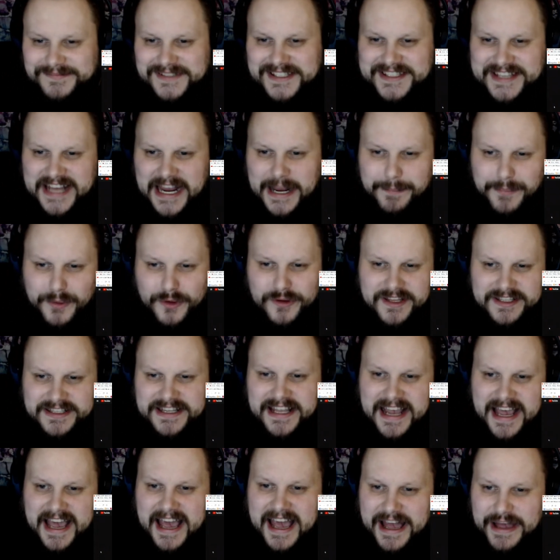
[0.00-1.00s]
sample that
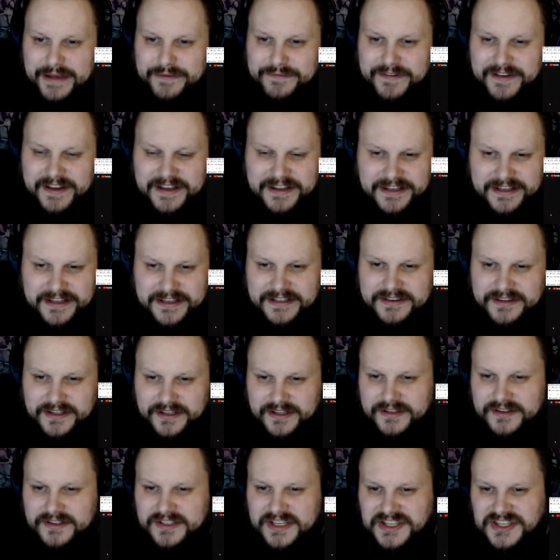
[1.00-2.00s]
they have in
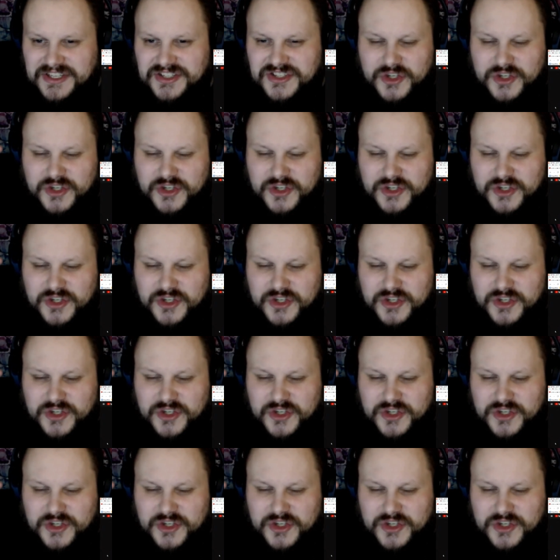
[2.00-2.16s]
the